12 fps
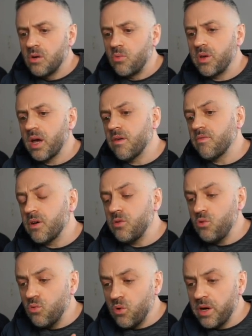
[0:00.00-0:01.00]
we have a
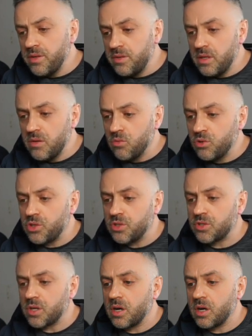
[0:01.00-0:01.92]
UID, which is